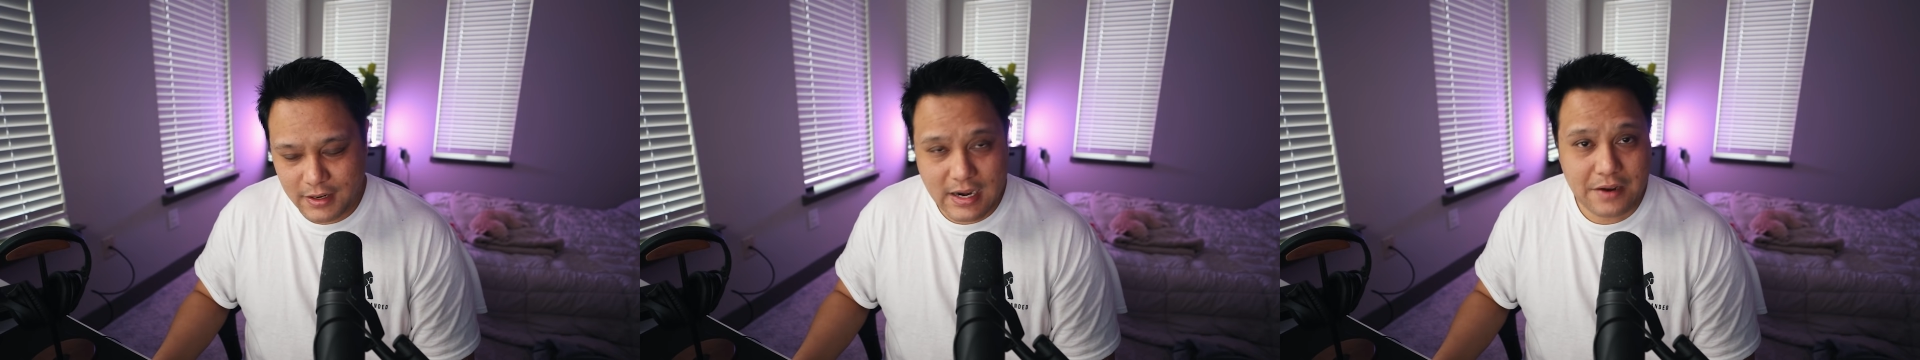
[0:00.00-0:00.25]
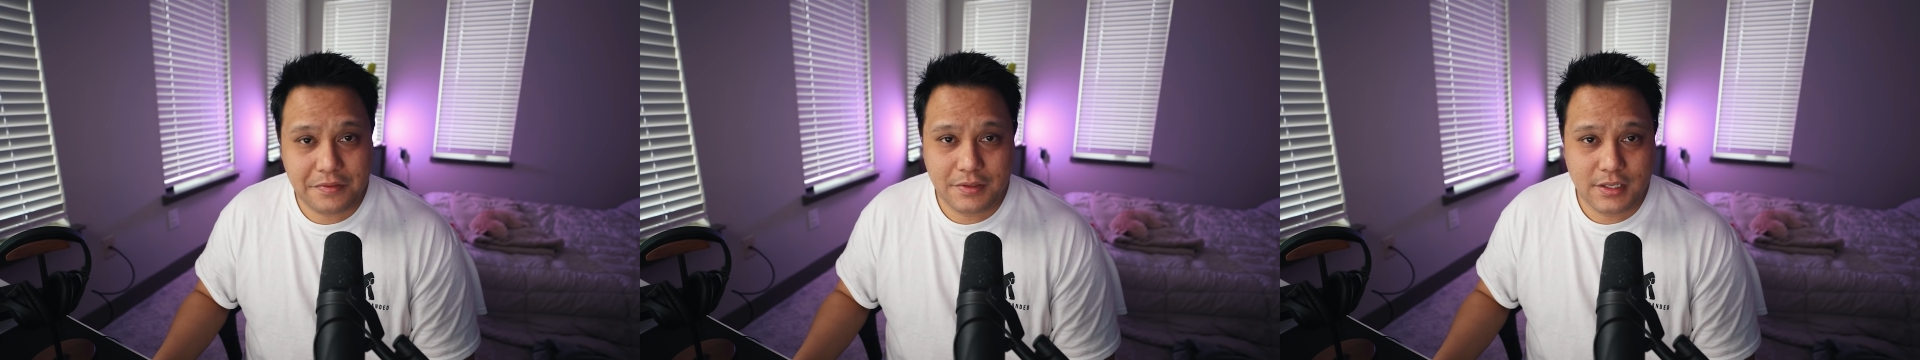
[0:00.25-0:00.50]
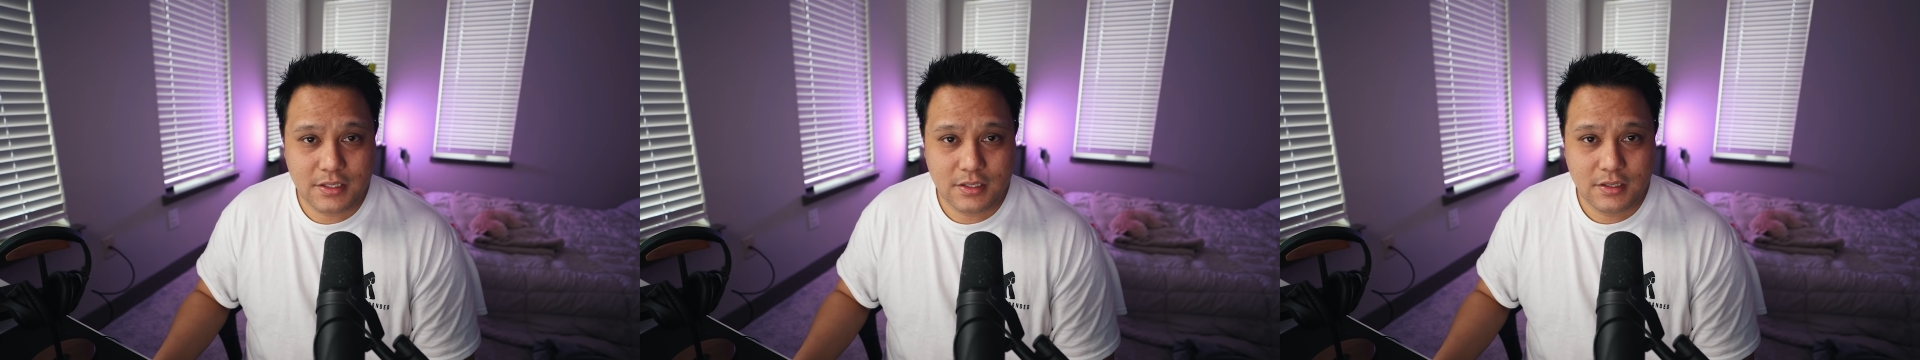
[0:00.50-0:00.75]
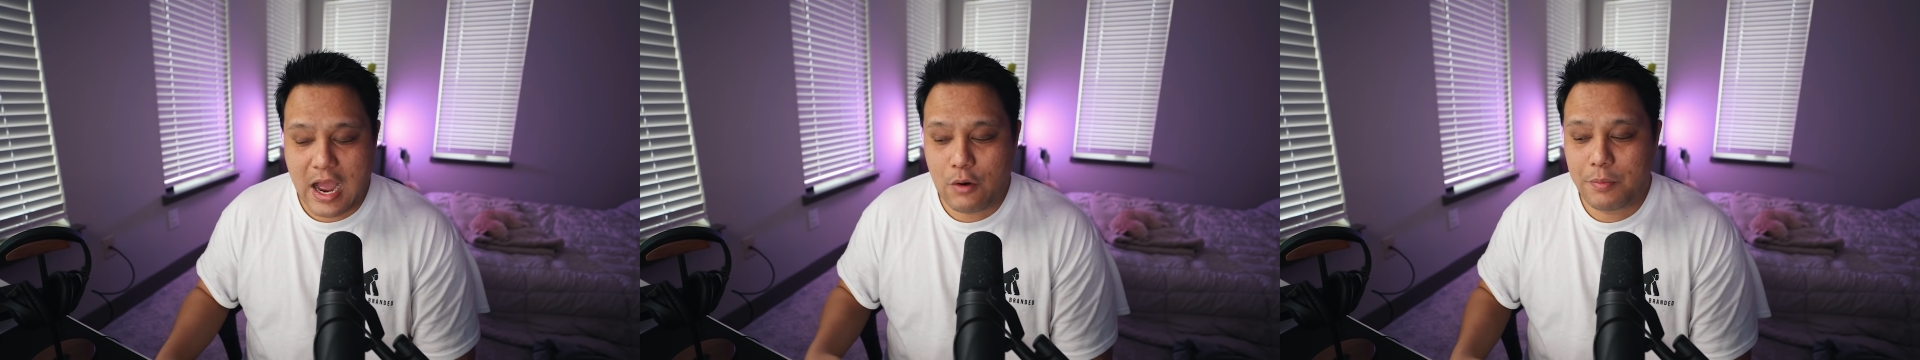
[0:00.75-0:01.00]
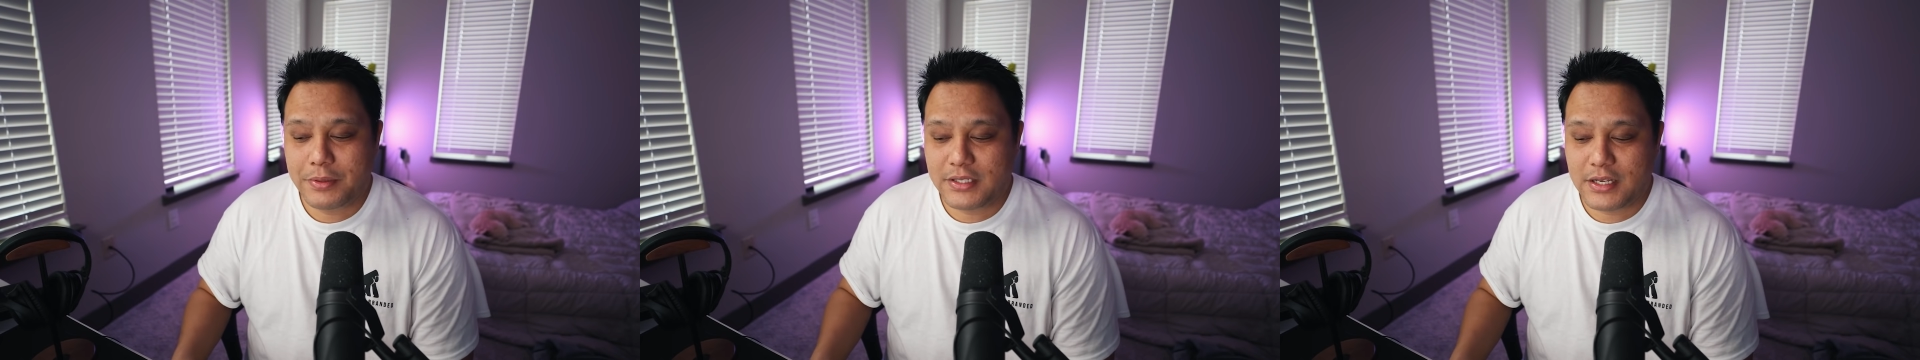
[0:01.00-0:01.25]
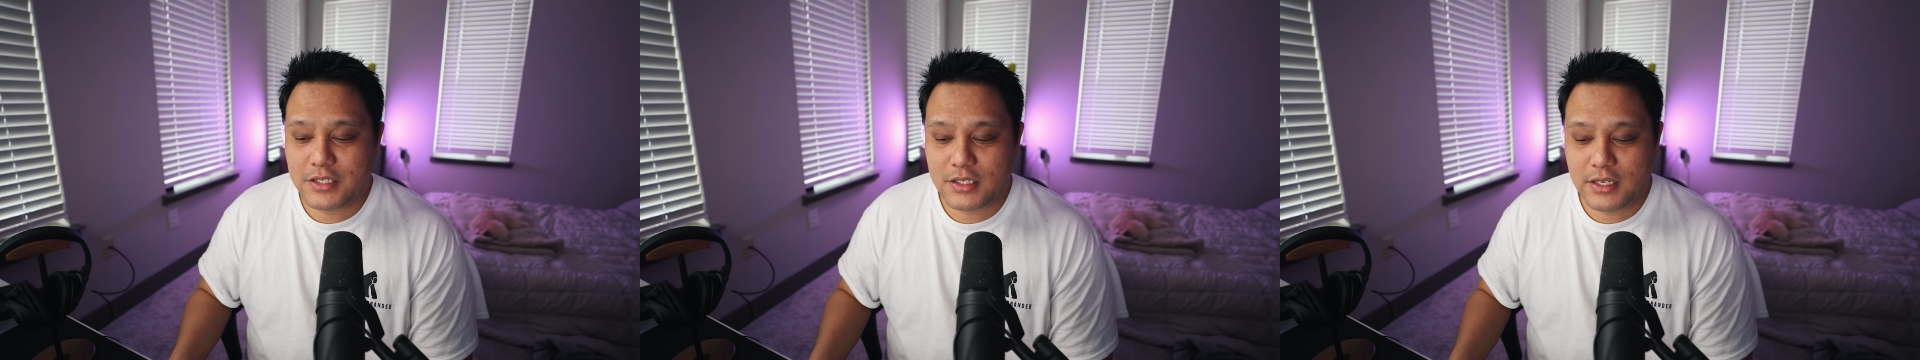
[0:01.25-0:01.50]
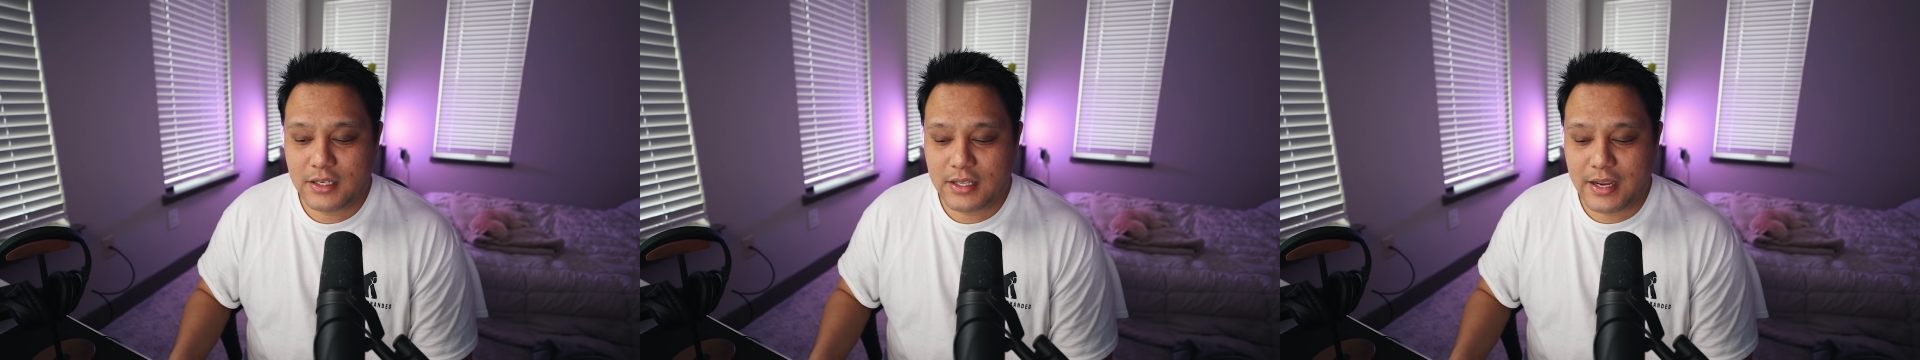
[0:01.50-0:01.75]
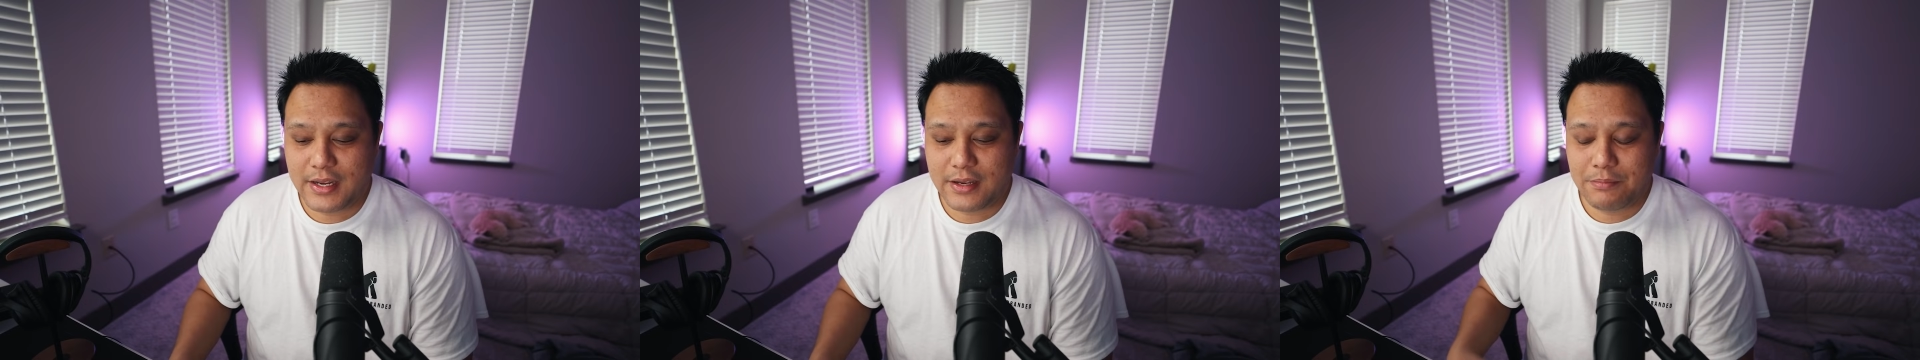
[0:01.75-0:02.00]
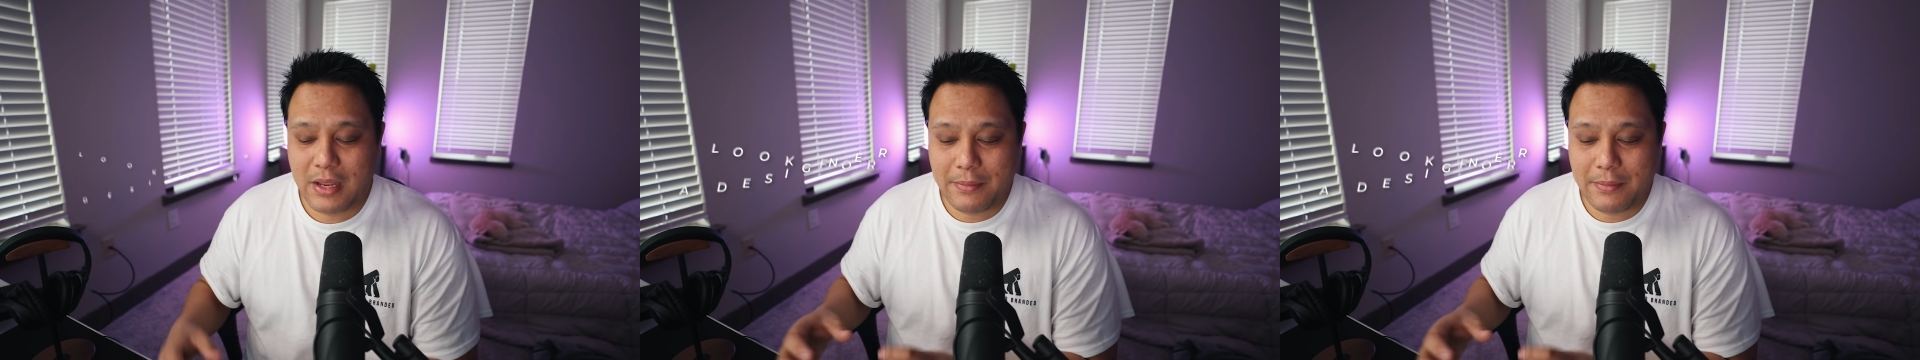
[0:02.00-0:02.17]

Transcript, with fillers: right after this, I would potentially, like,